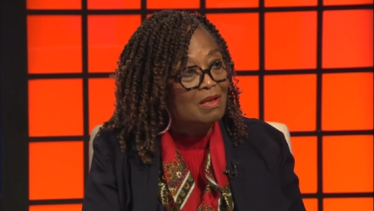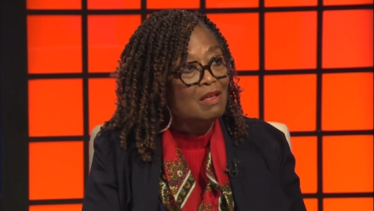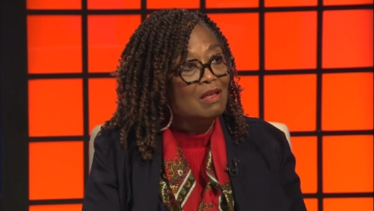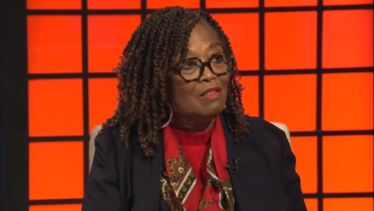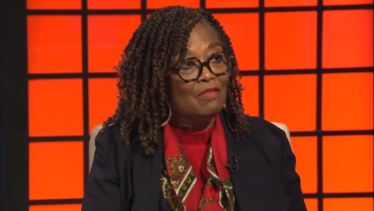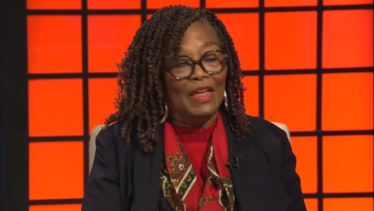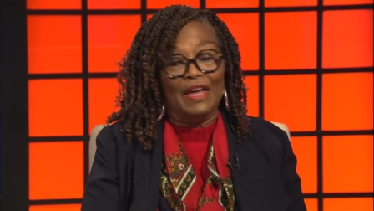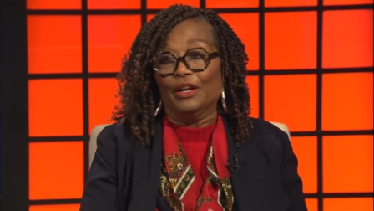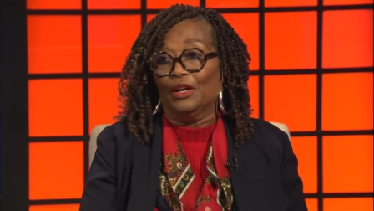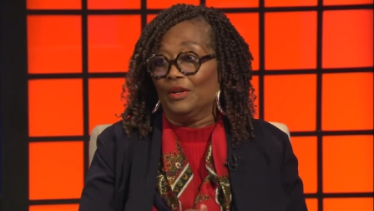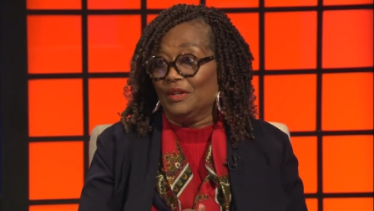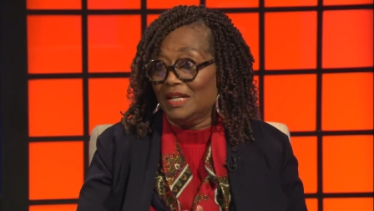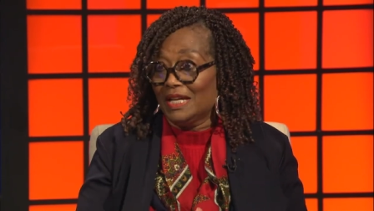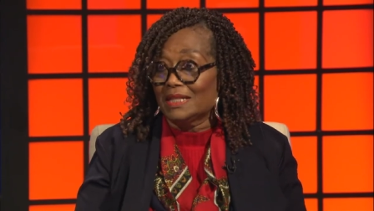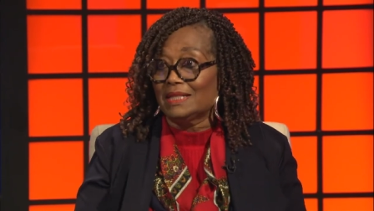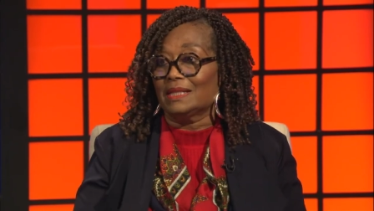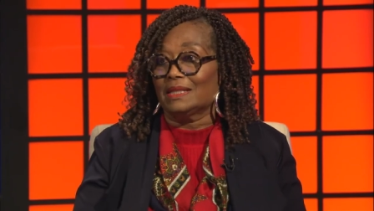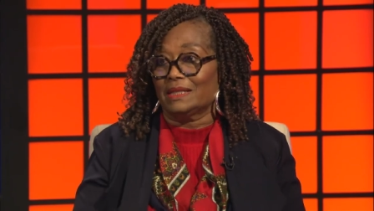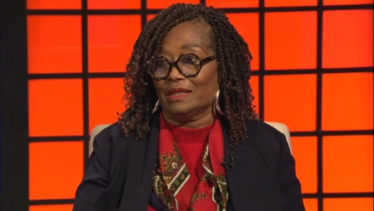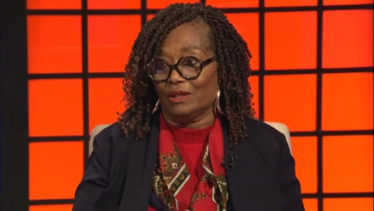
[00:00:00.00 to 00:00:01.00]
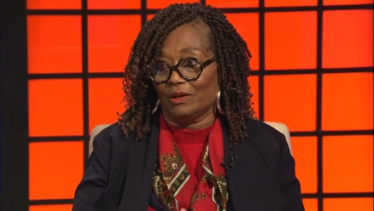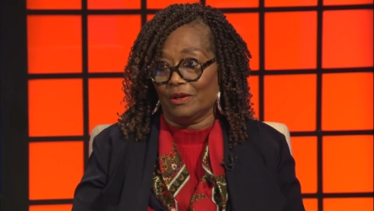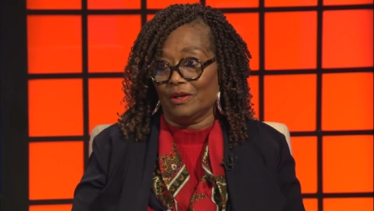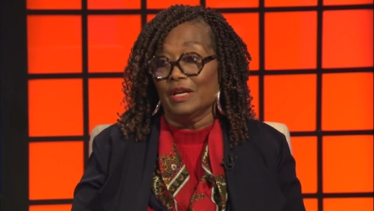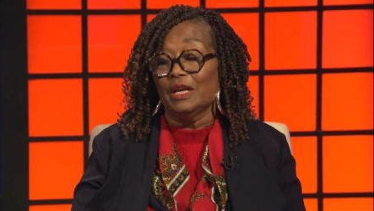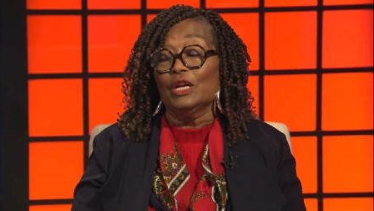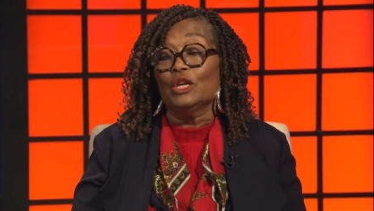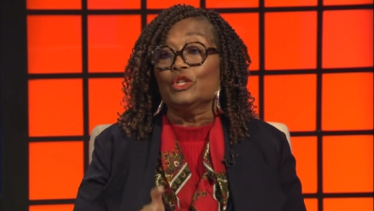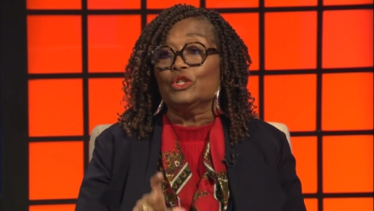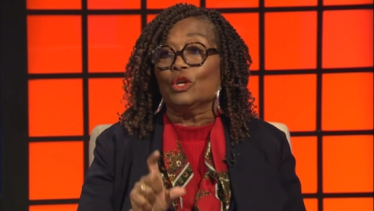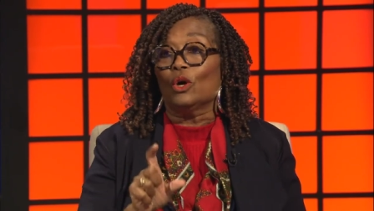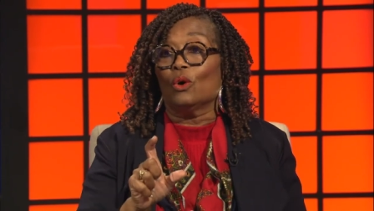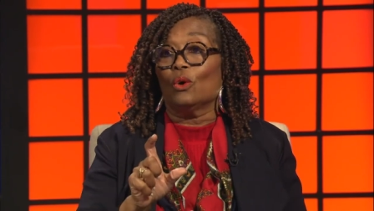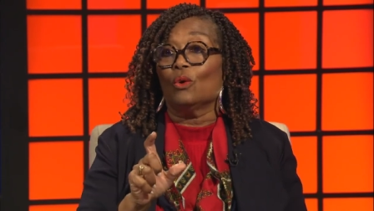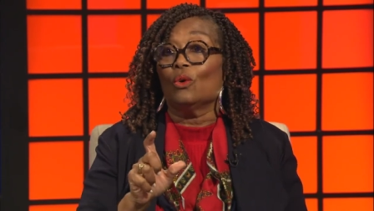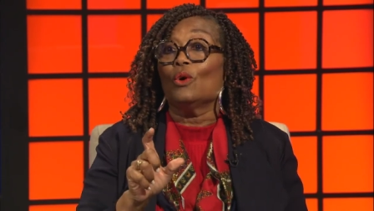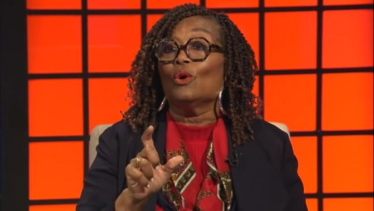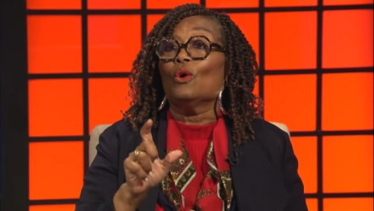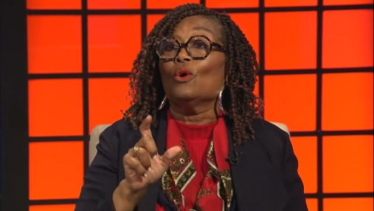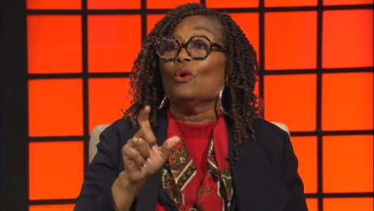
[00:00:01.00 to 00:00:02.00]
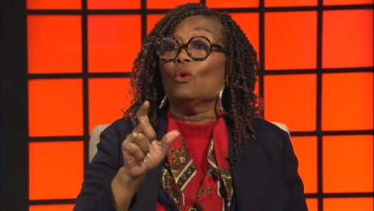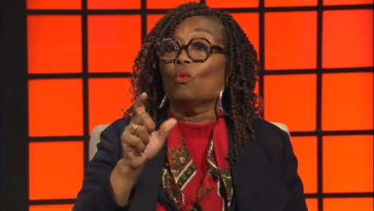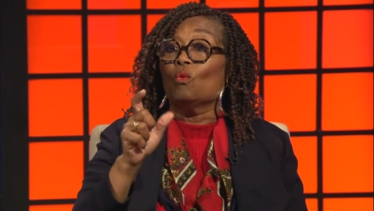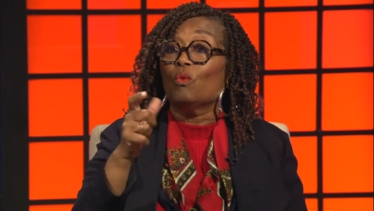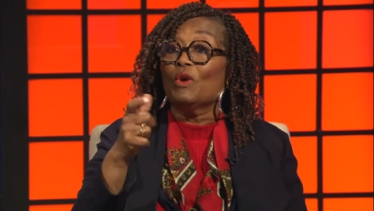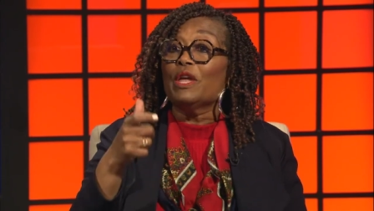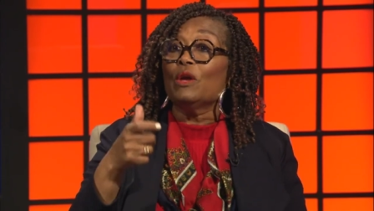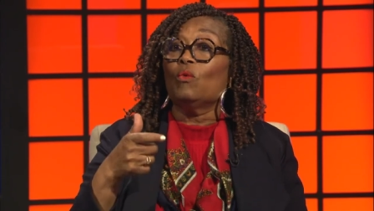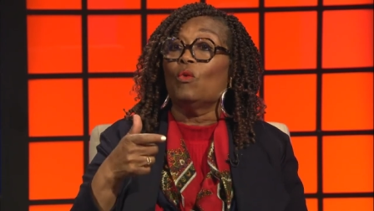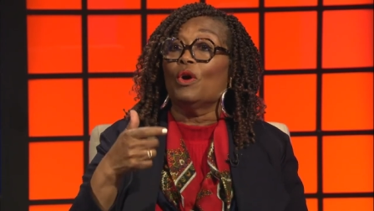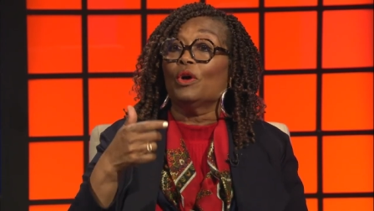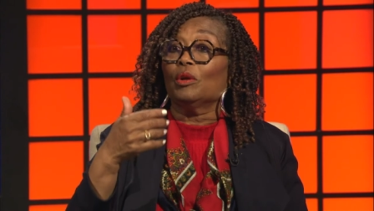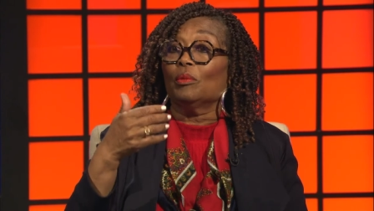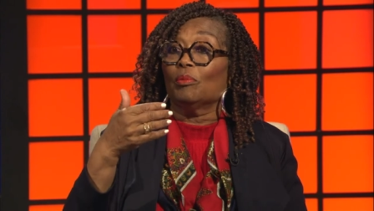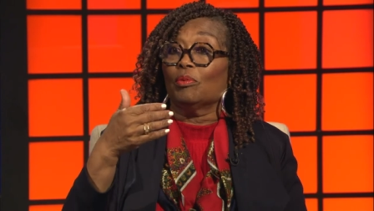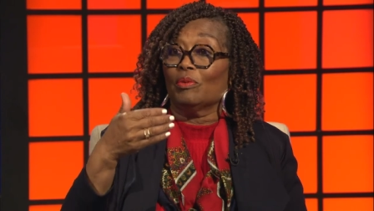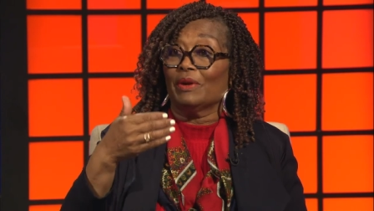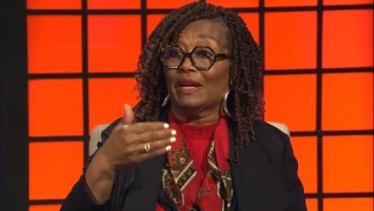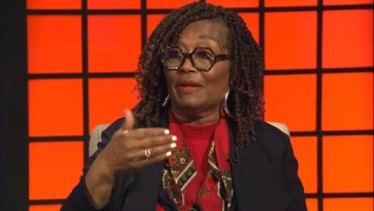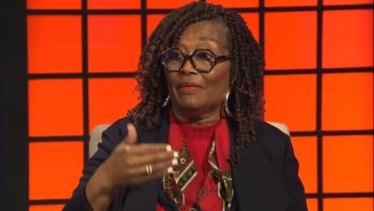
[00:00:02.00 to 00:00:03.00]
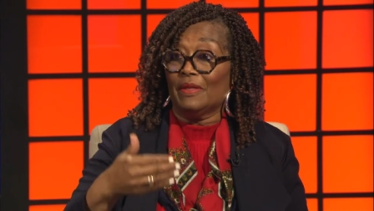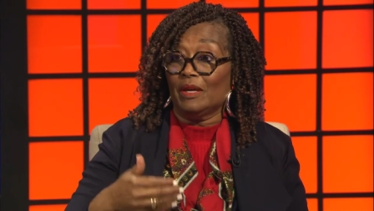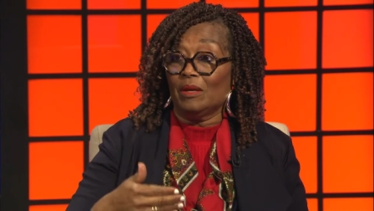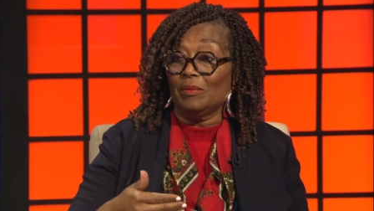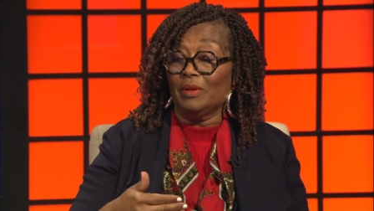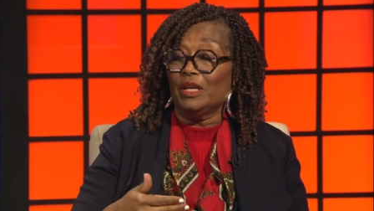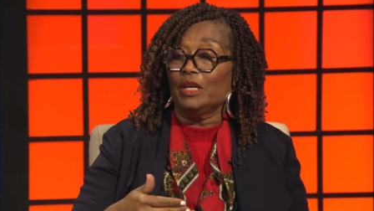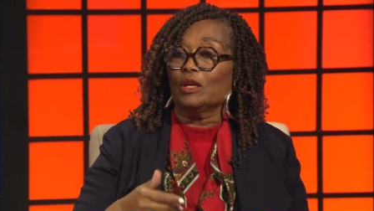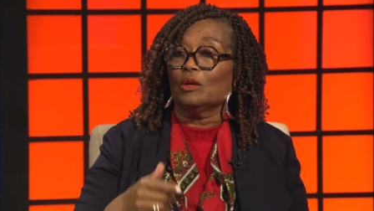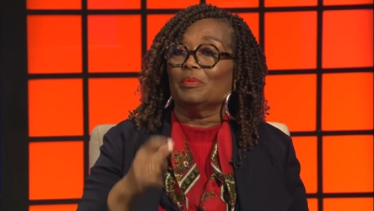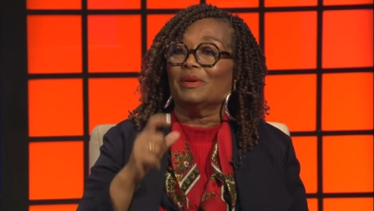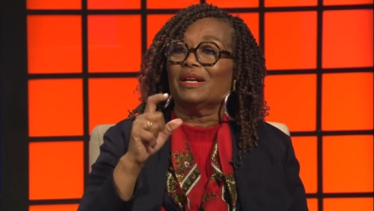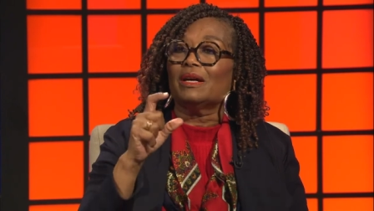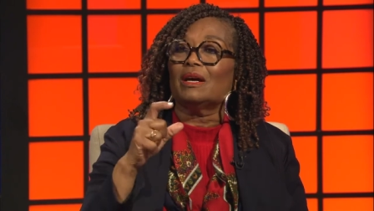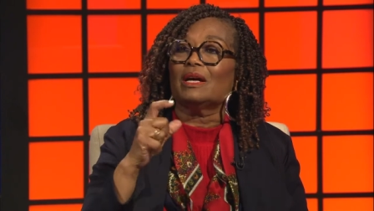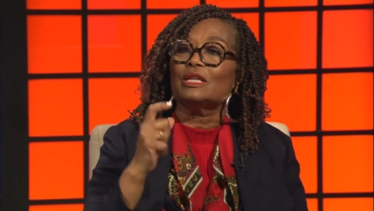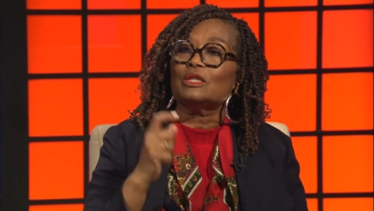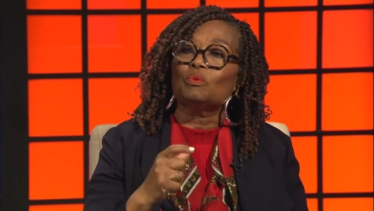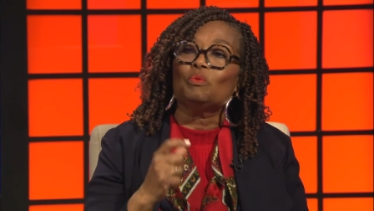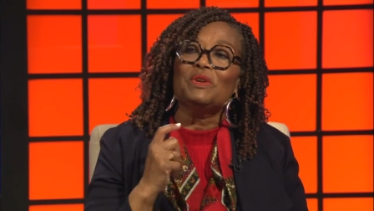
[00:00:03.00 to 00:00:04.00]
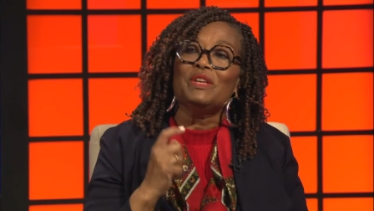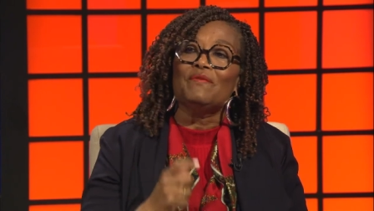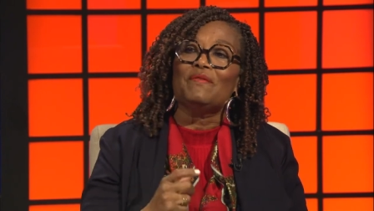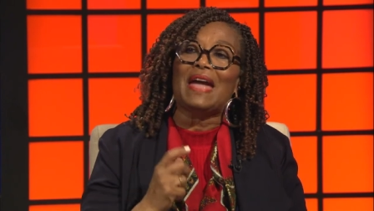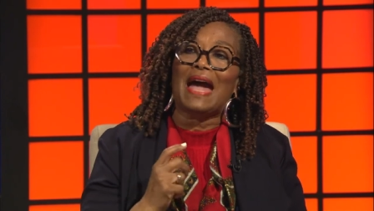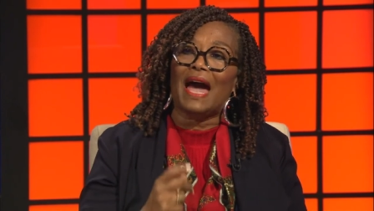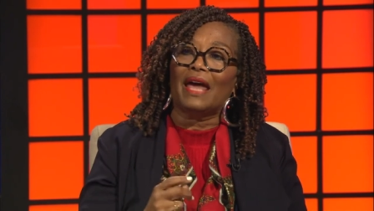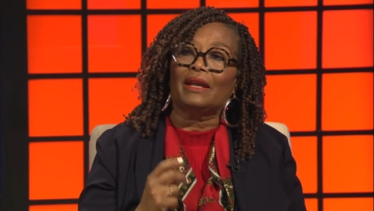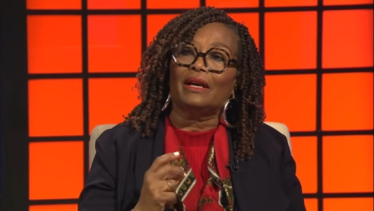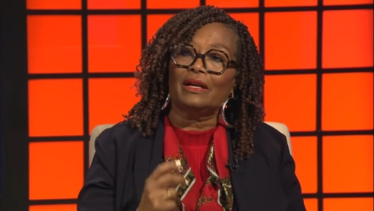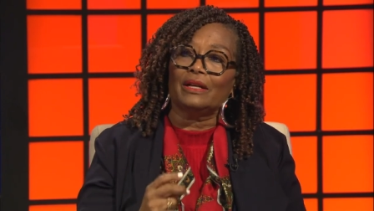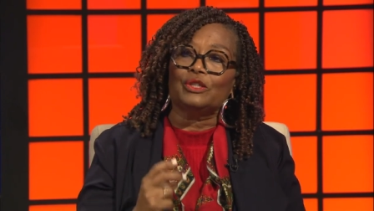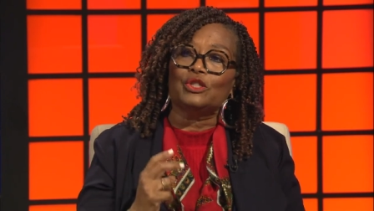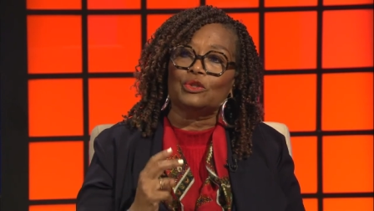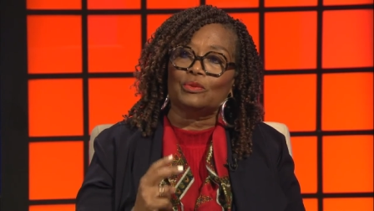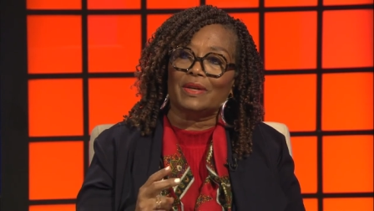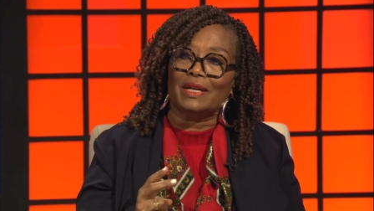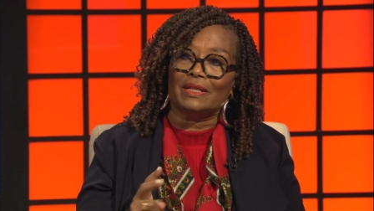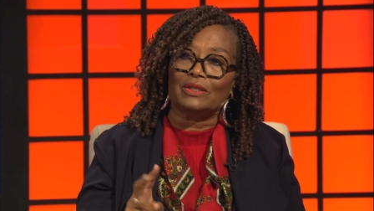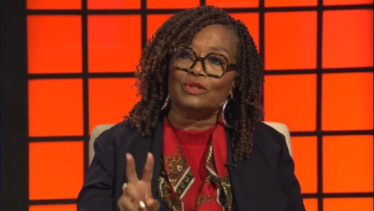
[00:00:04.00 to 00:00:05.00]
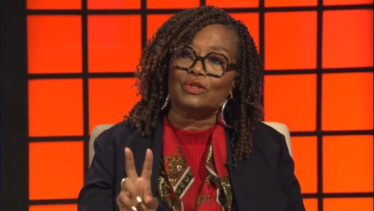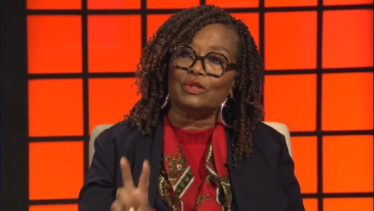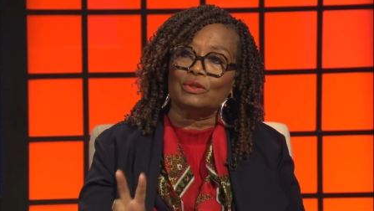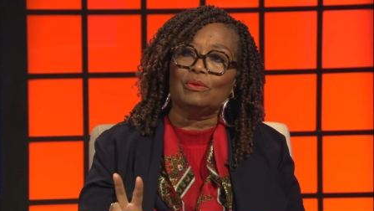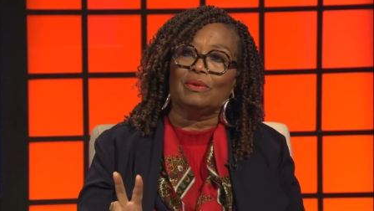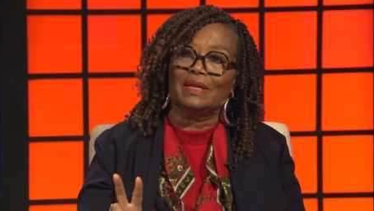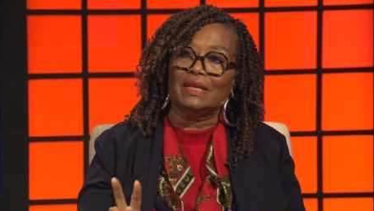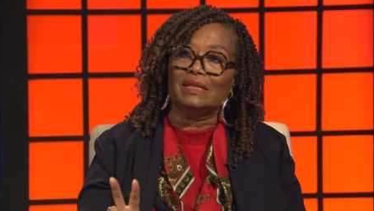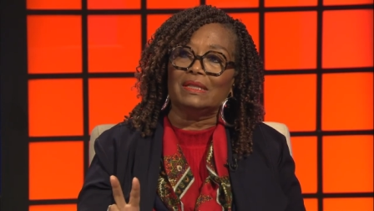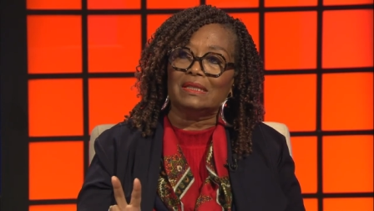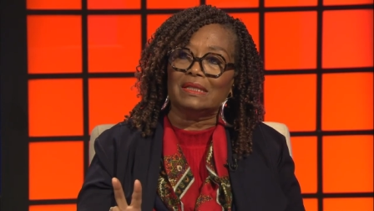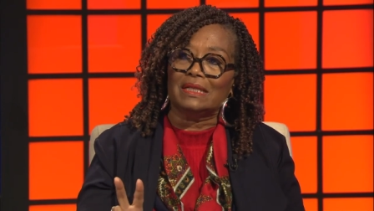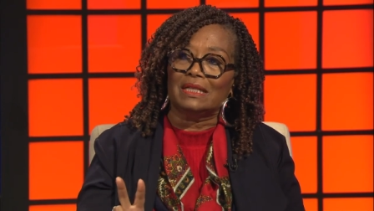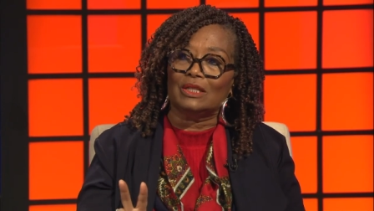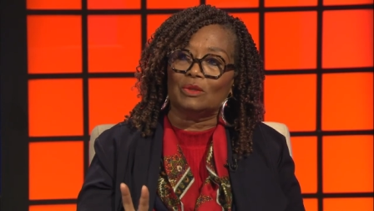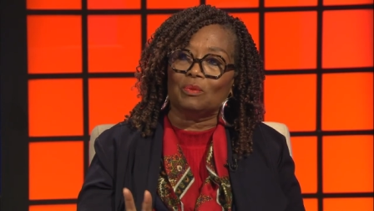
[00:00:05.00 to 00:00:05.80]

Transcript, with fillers: that are necessary. So we want to bring them here because we've got to address two entities.